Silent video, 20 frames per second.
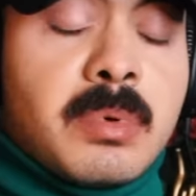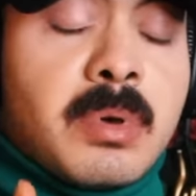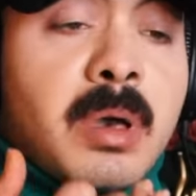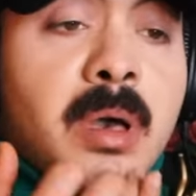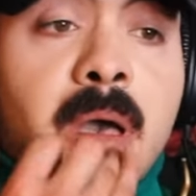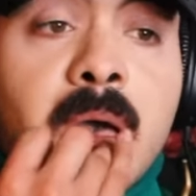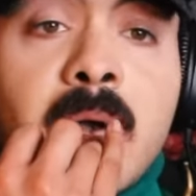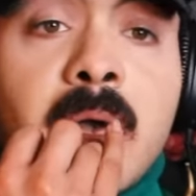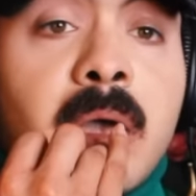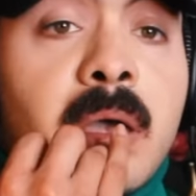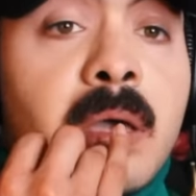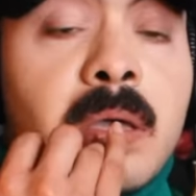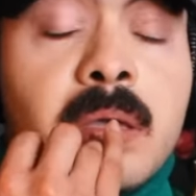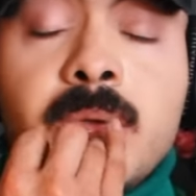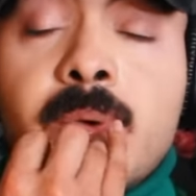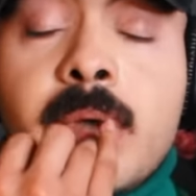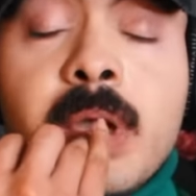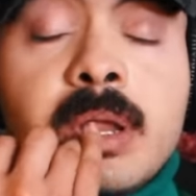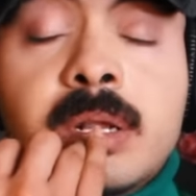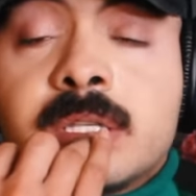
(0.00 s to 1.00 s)
No Alright,
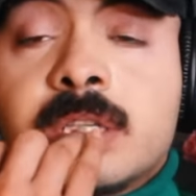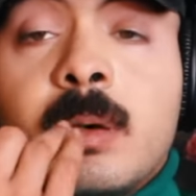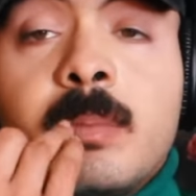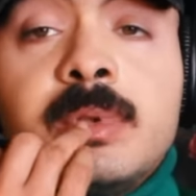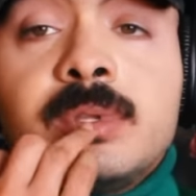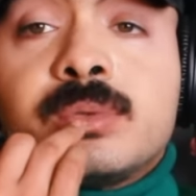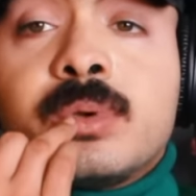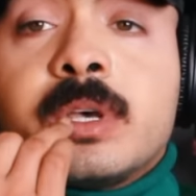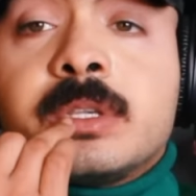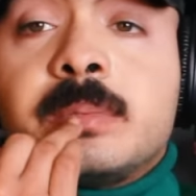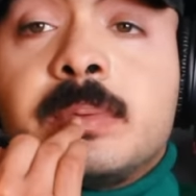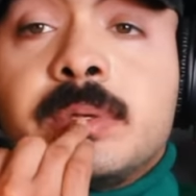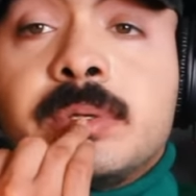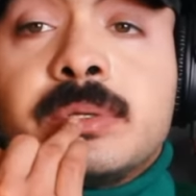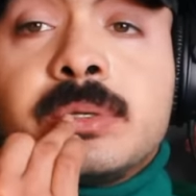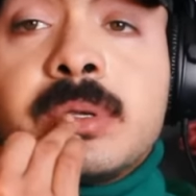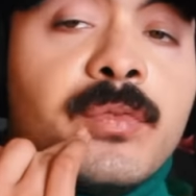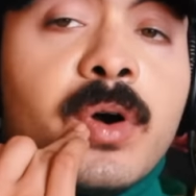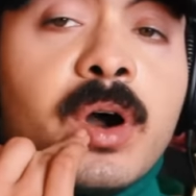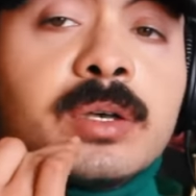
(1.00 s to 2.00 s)
you gotta tell me twice,
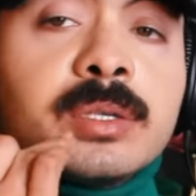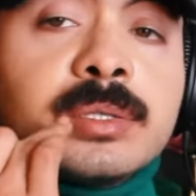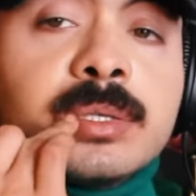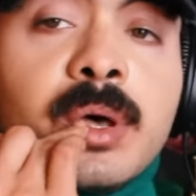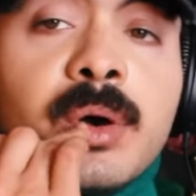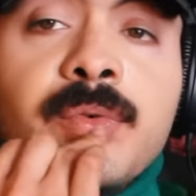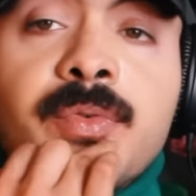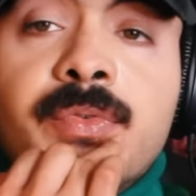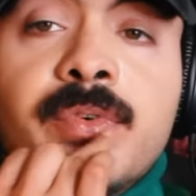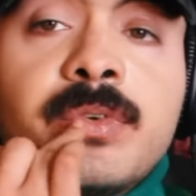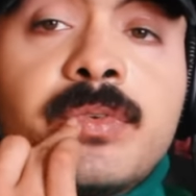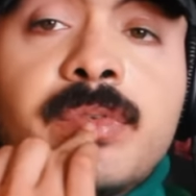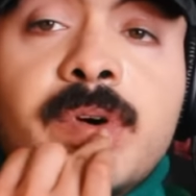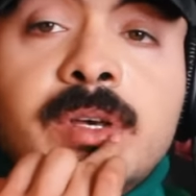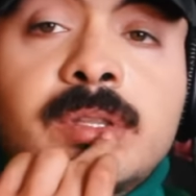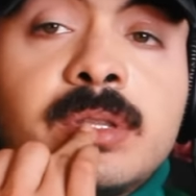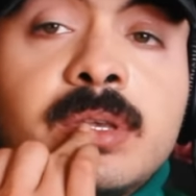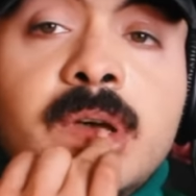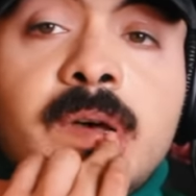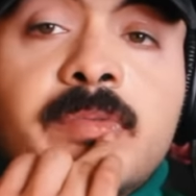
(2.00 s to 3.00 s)
bitch. F Sophie, f
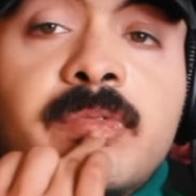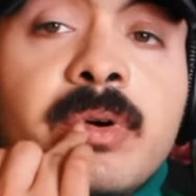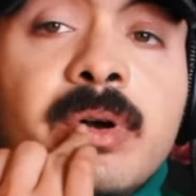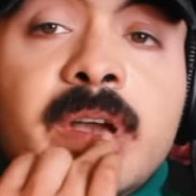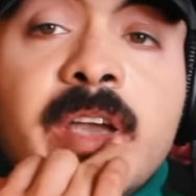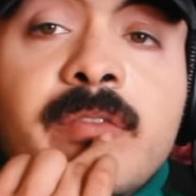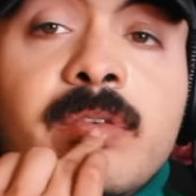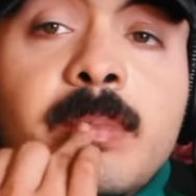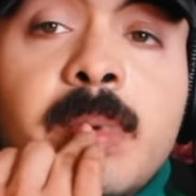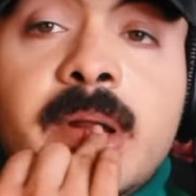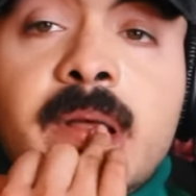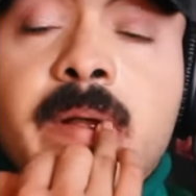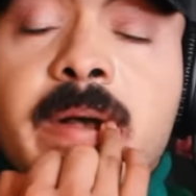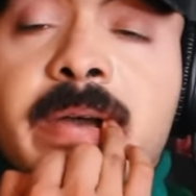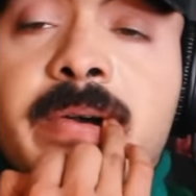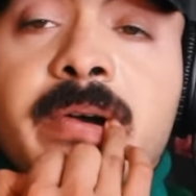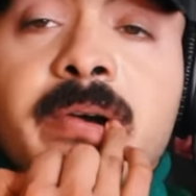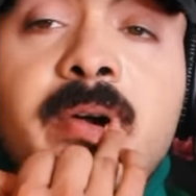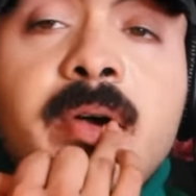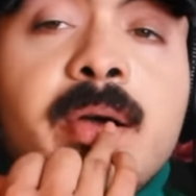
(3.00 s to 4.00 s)
the f everybody. I don't
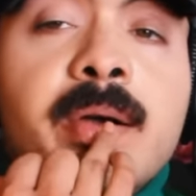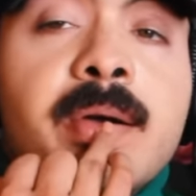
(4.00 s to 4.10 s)
go, huh?